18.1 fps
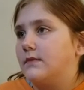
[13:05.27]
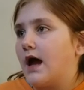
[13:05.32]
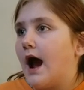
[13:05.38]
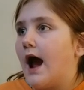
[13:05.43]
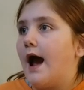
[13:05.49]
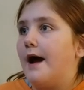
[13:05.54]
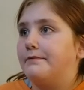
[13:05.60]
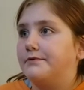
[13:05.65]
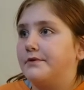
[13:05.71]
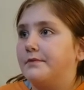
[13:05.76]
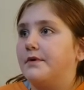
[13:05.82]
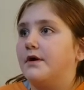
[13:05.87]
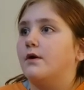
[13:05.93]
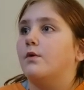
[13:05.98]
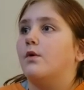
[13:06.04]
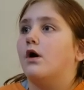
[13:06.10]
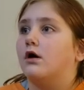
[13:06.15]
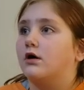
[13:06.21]
I have to be
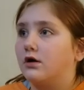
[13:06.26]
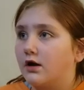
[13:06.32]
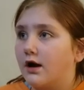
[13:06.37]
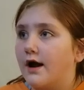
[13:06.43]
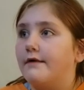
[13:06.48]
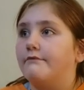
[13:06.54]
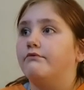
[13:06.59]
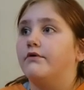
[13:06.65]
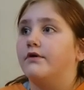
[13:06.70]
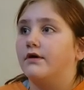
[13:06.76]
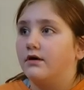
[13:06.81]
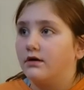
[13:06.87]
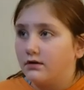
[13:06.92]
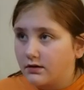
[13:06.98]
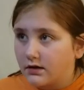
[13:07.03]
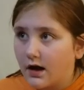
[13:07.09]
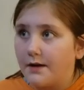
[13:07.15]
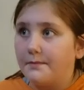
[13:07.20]
a walker every
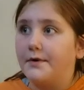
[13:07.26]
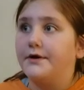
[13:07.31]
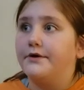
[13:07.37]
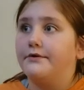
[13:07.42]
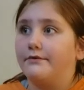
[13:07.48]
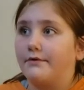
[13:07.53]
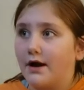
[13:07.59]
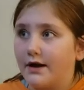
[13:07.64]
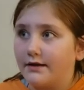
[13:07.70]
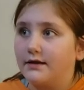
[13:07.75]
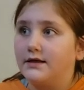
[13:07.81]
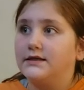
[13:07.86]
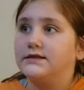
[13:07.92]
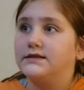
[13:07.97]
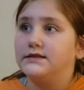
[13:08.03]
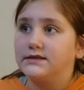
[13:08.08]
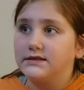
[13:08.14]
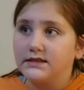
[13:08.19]
time I do riding
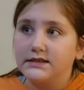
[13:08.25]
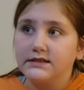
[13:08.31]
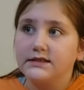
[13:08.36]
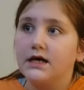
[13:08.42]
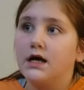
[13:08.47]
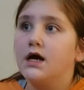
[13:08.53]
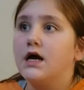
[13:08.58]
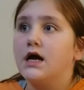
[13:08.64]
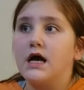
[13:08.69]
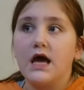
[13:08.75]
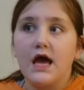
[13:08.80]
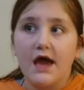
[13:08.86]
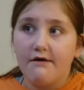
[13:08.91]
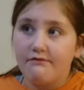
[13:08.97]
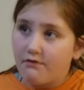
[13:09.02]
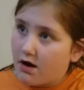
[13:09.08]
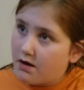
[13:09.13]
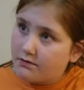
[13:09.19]
lessons because
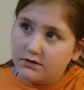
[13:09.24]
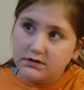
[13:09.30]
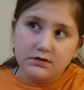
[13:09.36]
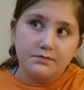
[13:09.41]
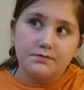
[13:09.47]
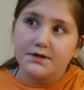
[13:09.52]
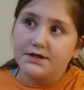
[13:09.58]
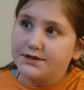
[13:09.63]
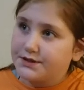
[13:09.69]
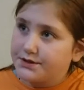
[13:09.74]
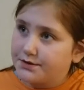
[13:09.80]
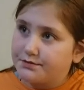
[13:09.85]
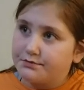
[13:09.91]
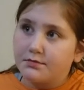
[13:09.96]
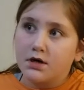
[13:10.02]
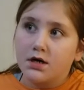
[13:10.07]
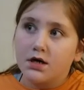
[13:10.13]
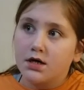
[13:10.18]
if I was a busser,
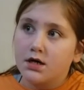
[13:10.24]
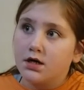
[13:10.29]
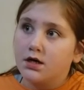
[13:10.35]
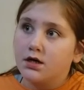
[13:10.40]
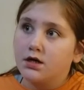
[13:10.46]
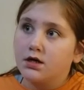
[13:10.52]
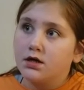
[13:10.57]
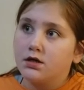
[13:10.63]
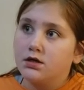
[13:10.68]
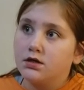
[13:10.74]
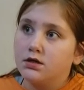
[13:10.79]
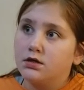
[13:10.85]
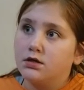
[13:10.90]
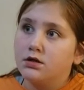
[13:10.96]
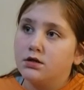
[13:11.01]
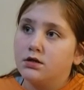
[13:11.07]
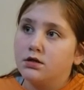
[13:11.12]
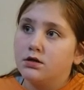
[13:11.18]
my
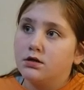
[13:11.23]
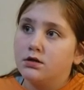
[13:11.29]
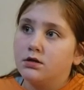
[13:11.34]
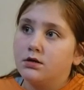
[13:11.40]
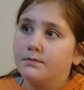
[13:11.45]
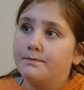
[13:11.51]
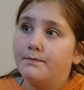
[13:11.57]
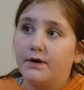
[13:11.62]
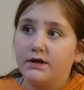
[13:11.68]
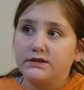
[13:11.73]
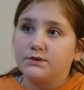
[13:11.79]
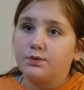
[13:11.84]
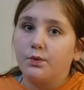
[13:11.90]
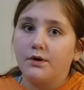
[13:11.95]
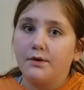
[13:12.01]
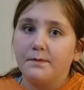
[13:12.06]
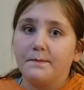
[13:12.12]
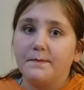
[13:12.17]
bus
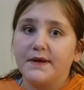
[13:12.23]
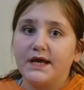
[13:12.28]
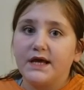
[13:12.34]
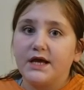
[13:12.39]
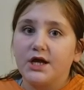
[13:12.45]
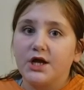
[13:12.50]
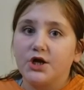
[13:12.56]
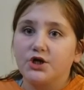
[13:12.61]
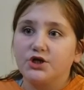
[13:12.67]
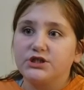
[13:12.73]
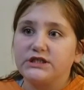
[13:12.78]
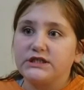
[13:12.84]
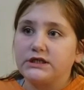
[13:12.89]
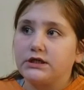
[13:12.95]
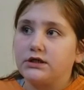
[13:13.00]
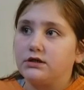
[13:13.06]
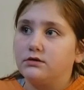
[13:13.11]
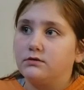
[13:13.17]
wouldn't be here
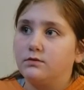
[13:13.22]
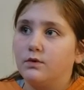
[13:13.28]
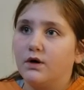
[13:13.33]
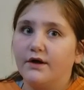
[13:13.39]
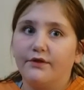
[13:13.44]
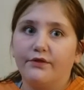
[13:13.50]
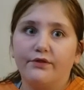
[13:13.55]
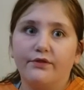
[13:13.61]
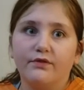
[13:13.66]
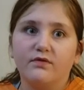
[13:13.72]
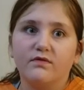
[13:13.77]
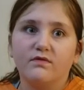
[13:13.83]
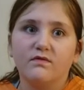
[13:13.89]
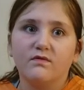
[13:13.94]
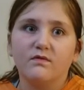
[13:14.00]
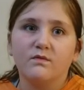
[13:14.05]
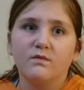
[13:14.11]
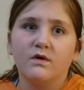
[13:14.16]
till what?
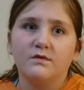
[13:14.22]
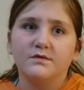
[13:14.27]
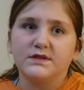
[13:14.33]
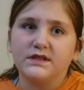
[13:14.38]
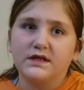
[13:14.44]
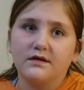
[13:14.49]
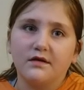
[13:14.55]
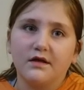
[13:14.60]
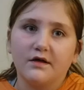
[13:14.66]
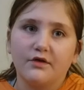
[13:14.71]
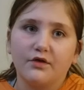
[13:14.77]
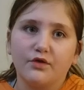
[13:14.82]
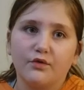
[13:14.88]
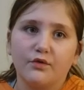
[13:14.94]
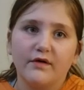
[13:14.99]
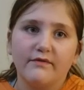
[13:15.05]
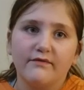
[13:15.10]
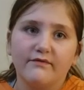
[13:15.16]
What was it? Like
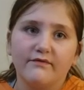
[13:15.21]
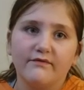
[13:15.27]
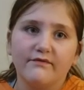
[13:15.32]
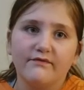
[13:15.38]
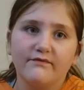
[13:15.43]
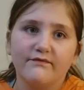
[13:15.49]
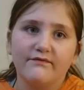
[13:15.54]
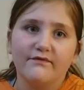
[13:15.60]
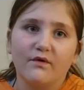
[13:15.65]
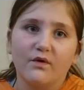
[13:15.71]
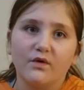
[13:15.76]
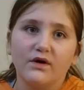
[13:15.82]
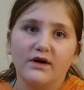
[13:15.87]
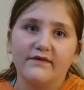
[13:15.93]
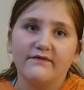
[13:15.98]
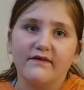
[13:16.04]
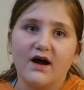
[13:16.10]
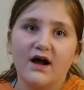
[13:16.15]

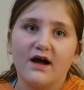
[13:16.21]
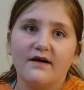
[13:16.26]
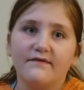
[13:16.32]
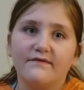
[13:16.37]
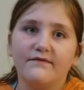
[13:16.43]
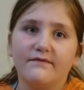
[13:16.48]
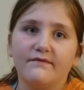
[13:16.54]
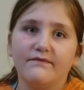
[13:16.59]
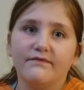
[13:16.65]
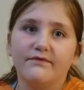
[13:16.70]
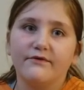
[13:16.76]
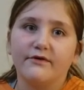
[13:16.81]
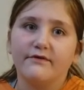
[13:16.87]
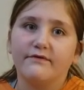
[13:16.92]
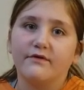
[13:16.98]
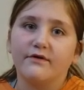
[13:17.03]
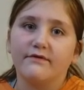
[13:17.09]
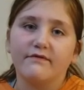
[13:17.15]
3:45,
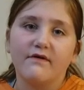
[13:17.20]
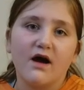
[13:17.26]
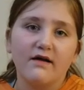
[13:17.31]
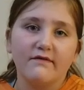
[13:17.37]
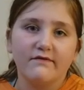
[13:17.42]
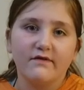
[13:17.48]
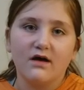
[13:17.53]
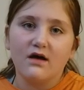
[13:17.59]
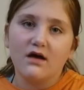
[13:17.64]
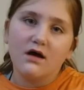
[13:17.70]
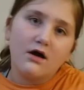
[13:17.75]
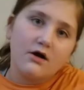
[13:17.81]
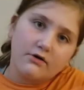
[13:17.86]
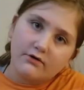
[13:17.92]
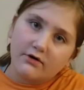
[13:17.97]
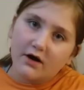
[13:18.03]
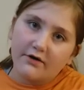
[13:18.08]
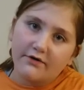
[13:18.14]
3:45,
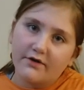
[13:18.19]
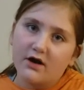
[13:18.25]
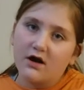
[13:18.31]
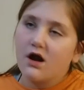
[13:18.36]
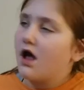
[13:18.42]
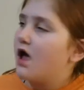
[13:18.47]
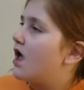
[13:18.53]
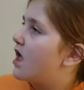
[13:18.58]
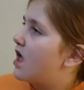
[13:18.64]
around there.